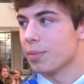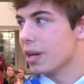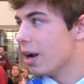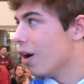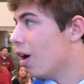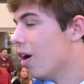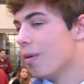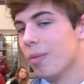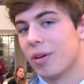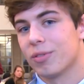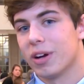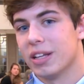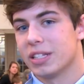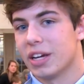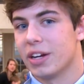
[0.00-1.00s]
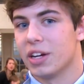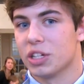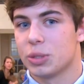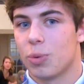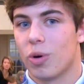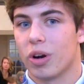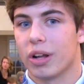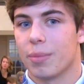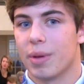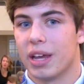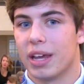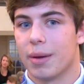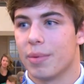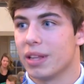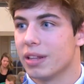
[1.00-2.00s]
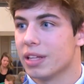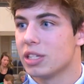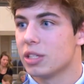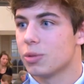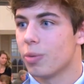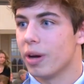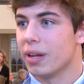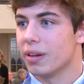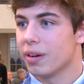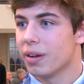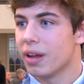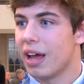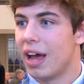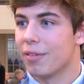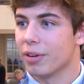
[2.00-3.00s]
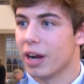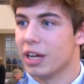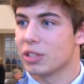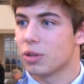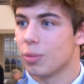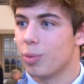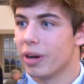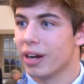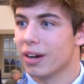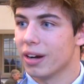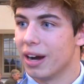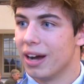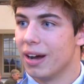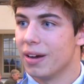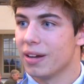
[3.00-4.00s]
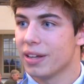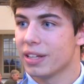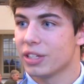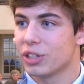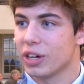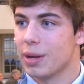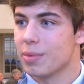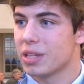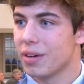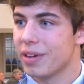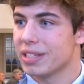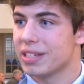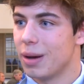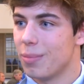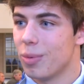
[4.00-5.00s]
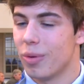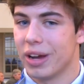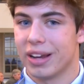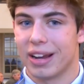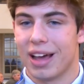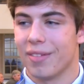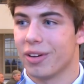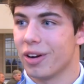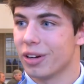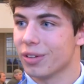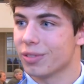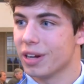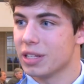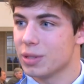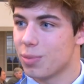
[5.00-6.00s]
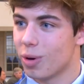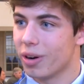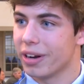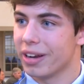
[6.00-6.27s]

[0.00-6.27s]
You know, all my friends out here supporting me. I mean, this is what every high school player dreams of at some point, having all your friends support